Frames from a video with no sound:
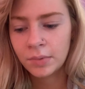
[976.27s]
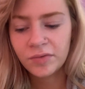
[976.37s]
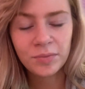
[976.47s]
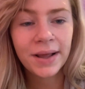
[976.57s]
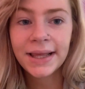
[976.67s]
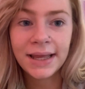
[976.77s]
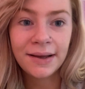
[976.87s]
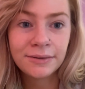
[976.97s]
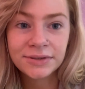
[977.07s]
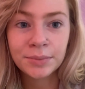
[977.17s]
Wait for my
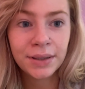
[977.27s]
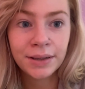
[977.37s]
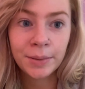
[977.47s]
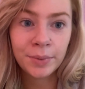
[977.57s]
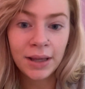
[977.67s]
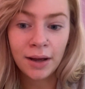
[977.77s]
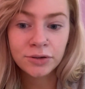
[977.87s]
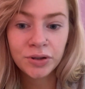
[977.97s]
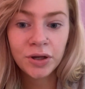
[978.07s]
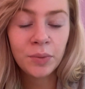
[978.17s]
IKEA or something. But yeah, I'll
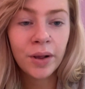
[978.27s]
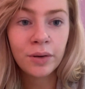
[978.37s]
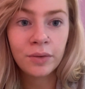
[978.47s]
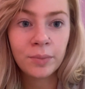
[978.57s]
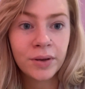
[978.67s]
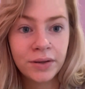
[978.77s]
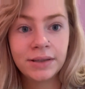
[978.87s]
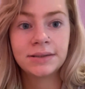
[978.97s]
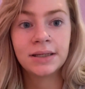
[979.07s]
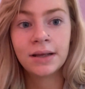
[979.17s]
show you what I got
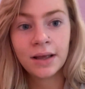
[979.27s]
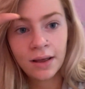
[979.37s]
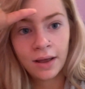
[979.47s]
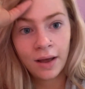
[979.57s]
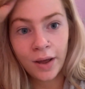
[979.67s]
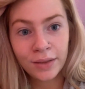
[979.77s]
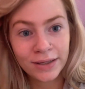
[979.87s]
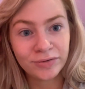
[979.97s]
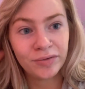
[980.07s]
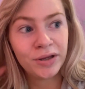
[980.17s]
because I think
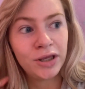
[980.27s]
it's really,